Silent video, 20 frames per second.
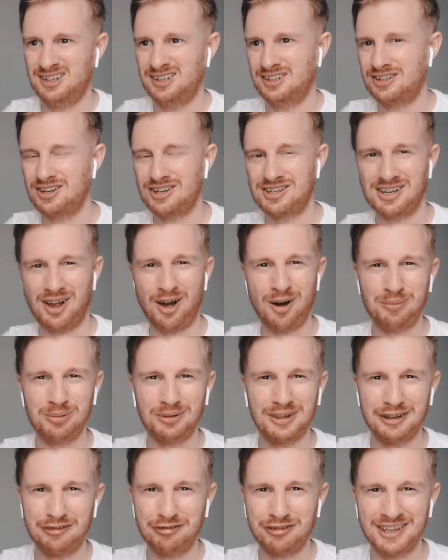just
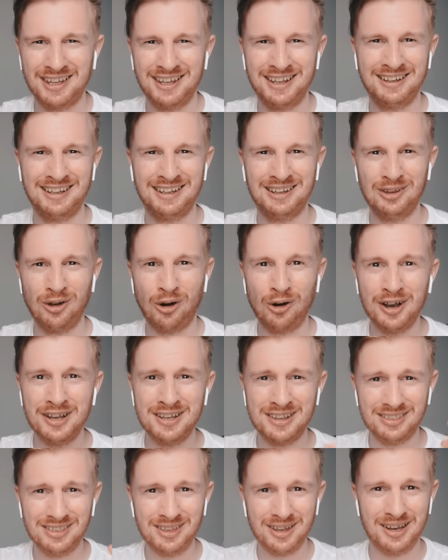uplifting and not
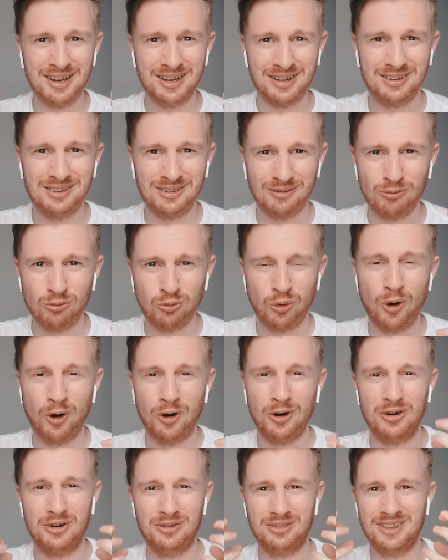the
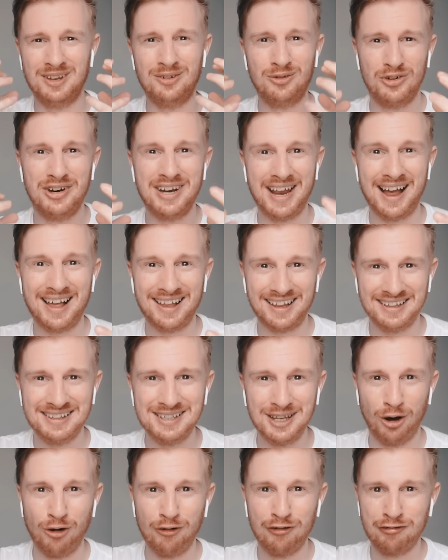reality
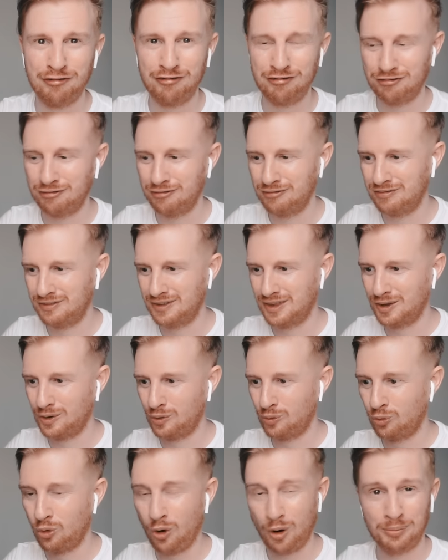of
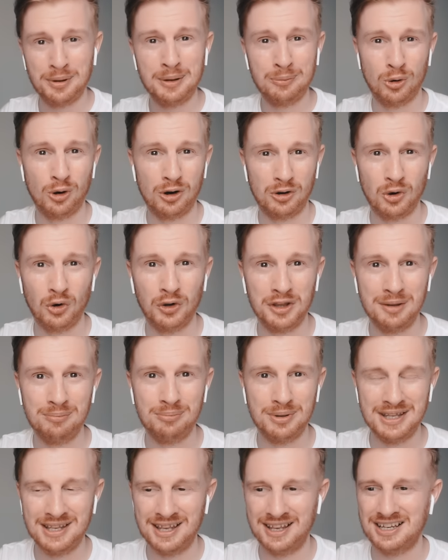what people are going to
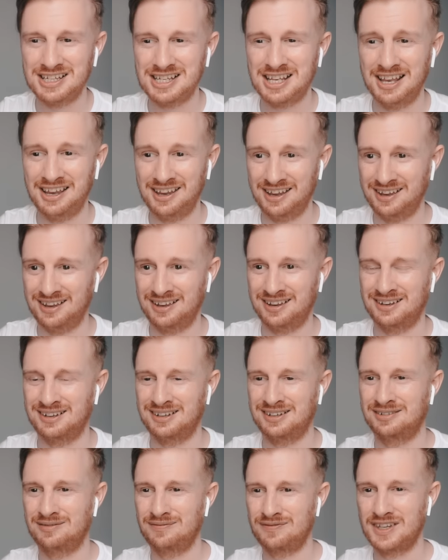be,
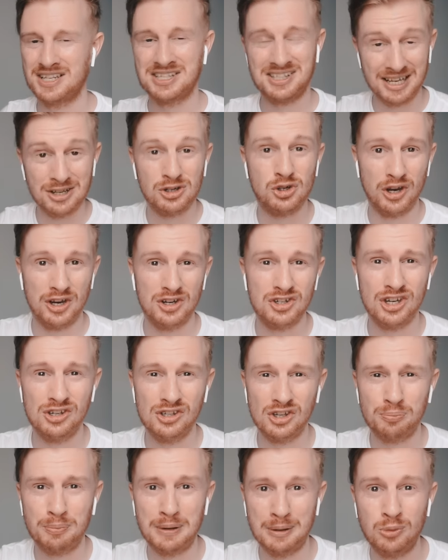the situations
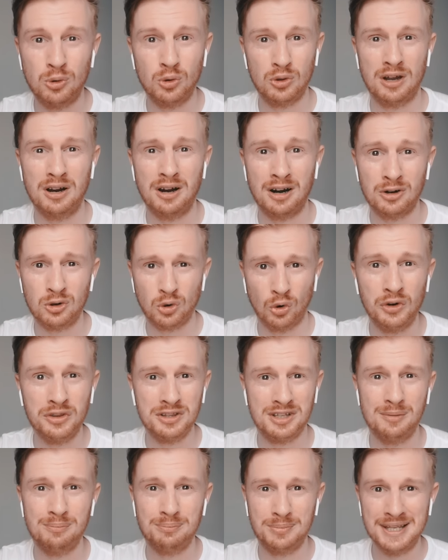that people that are going
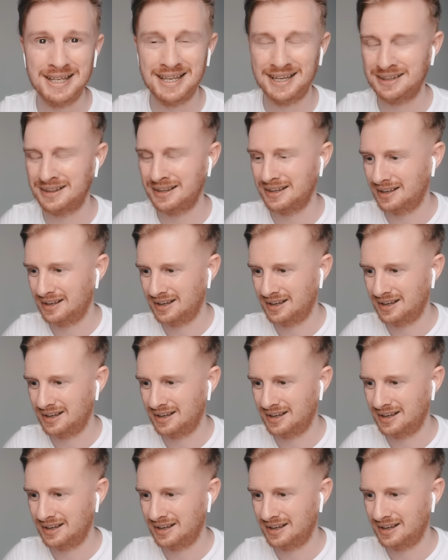to be in.